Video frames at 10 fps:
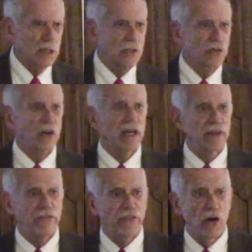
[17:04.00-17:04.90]
to try
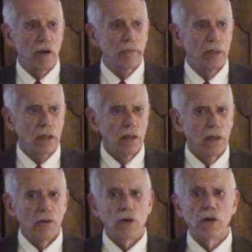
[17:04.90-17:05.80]
and farm,
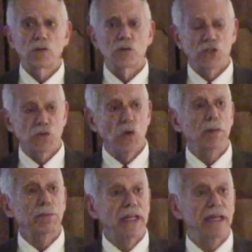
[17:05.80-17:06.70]
or it was
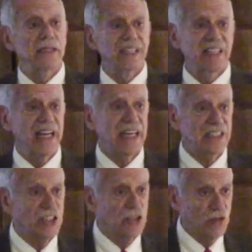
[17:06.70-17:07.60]
swampland that they had
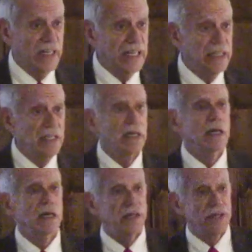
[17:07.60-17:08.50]
to drain
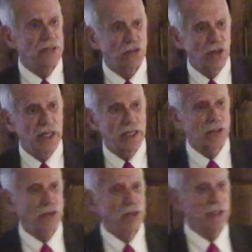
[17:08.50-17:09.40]
and then try and
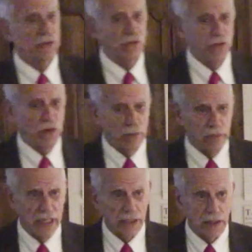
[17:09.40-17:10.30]
turn into
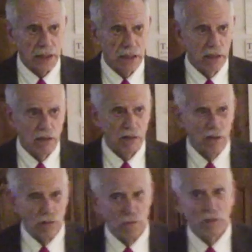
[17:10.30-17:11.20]
farmland.
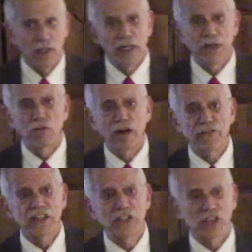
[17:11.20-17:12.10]
Really
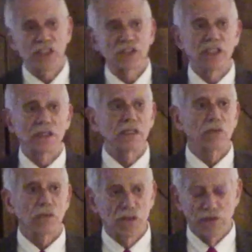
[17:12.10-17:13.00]
rough existence.
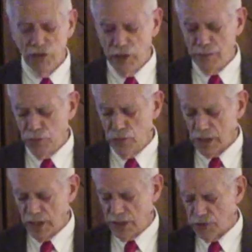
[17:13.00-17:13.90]
It was a very poor
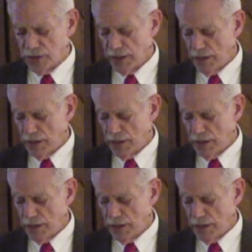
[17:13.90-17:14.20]
country.